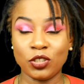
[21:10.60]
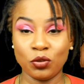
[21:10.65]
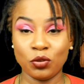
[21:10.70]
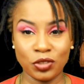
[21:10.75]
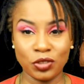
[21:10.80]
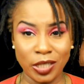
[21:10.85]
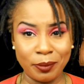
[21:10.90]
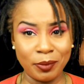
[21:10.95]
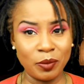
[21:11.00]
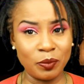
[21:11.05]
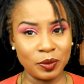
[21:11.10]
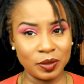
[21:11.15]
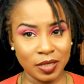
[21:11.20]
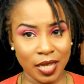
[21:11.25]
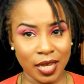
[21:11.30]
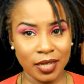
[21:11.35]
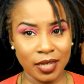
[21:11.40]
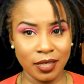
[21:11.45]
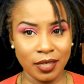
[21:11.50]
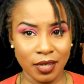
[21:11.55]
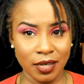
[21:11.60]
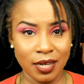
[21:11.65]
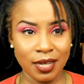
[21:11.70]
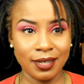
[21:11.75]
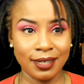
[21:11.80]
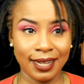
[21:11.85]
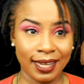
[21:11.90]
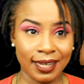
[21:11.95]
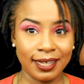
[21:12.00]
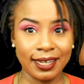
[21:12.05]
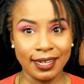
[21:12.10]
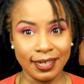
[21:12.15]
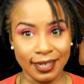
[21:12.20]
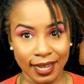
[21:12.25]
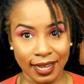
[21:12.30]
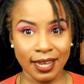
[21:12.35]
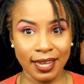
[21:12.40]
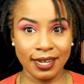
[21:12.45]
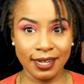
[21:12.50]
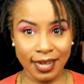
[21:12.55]
and so Jamie was like, "Yeah, a knight can
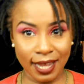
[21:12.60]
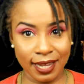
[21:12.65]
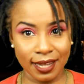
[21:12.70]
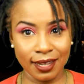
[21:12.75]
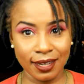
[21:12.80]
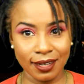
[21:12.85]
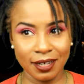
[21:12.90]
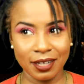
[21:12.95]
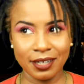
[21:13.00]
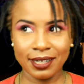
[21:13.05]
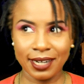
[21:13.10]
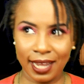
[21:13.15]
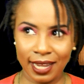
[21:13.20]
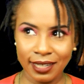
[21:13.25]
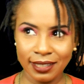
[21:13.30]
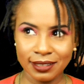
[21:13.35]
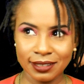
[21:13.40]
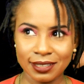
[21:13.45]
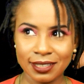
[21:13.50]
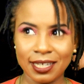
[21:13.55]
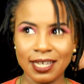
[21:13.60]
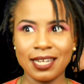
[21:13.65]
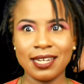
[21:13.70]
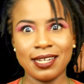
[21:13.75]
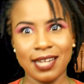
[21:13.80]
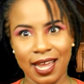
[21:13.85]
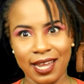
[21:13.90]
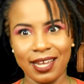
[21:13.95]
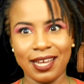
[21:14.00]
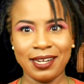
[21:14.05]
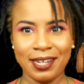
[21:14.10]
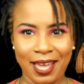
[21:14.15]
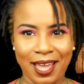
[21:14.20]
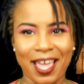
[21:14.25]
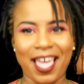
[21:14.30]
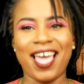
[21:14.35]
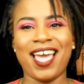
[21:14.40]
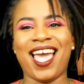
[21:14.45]
knight a knight, a knight can knight a knight."